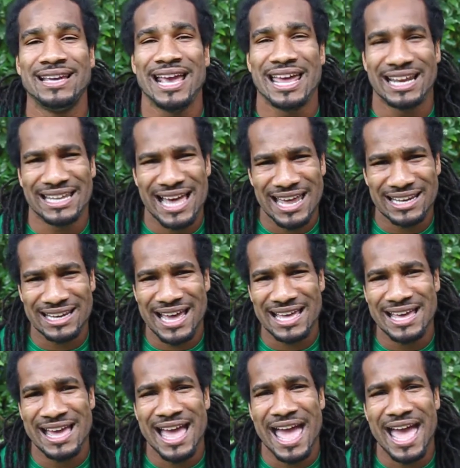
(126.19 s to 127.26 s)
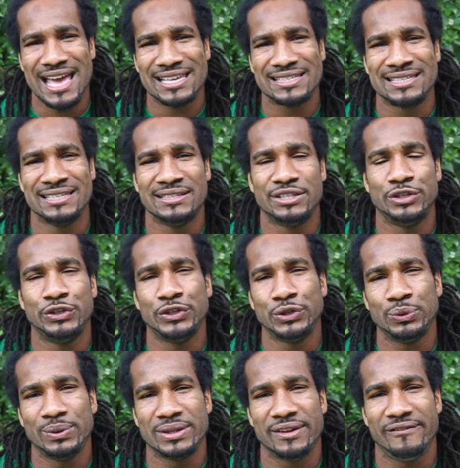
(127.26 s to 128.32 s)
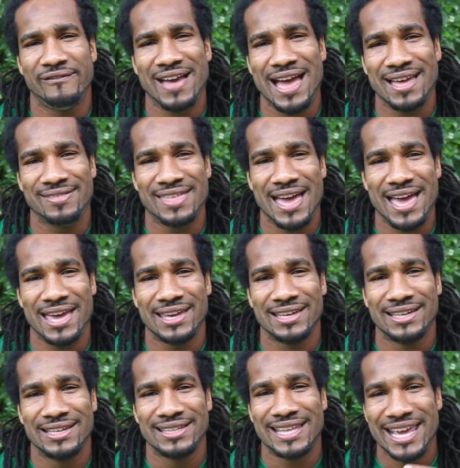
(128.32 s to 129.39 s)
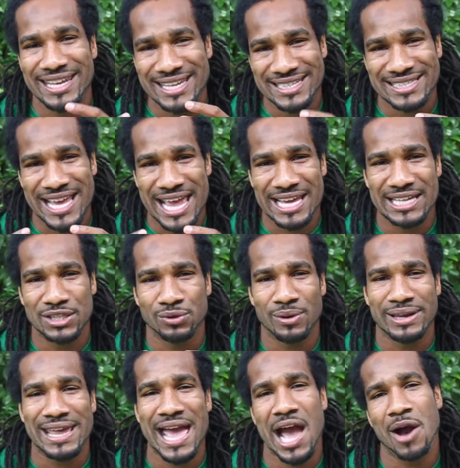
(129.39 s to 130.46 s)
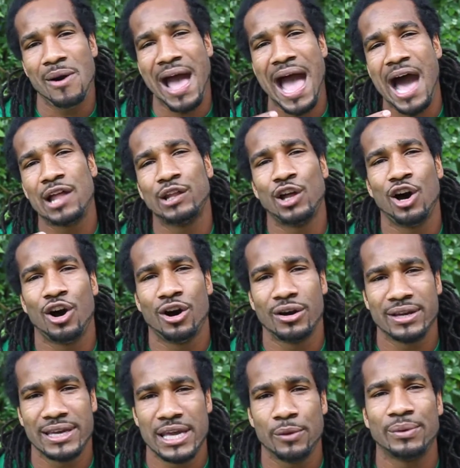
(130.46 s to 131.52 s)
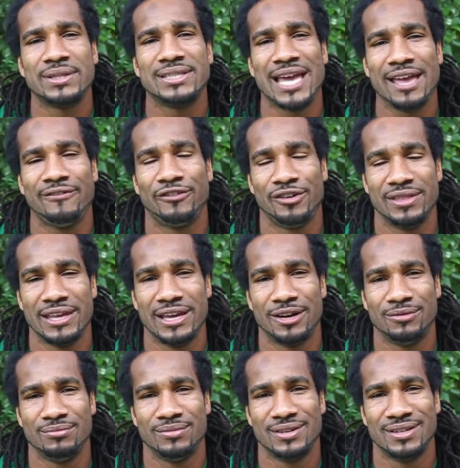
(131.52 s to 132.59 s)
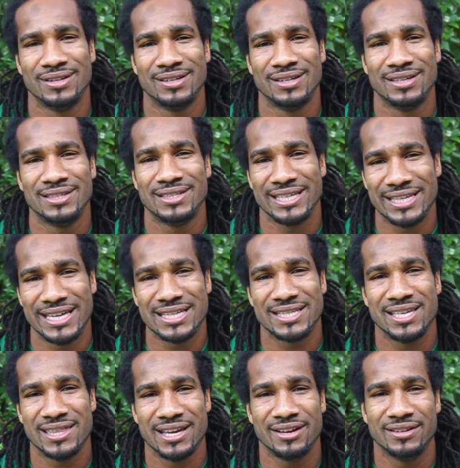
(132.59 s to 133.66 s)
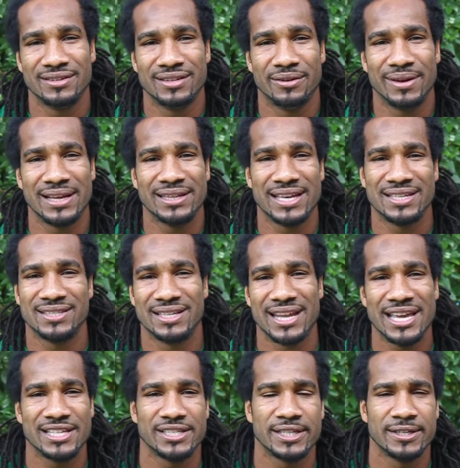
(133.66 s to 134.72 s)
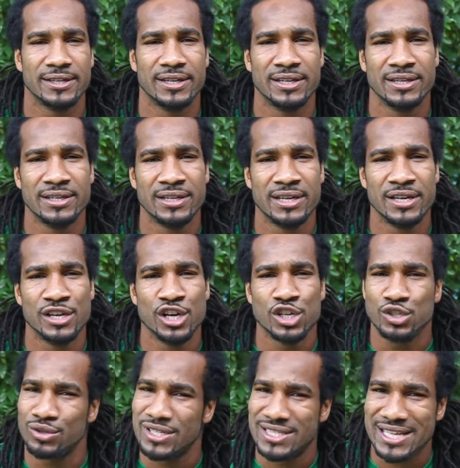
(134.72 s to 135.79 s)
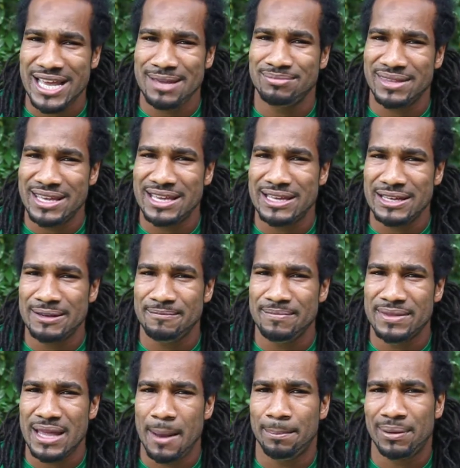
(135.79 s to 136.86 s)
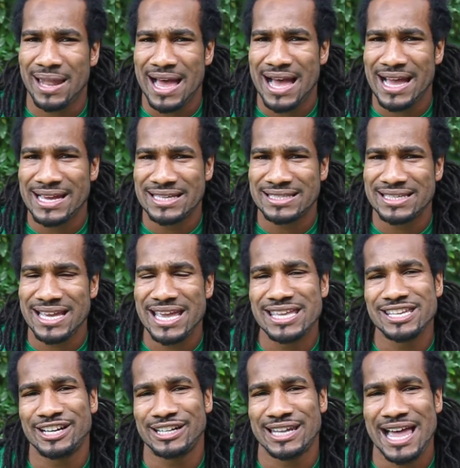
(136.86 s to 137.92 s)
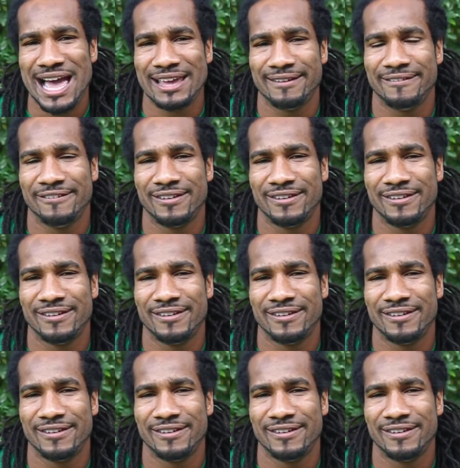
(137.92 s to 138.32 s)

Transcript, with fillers: And a lot of that has to do with the fact that they didn't take into account how long it would take for them to get to their direct destination. So the same thing applies in your life.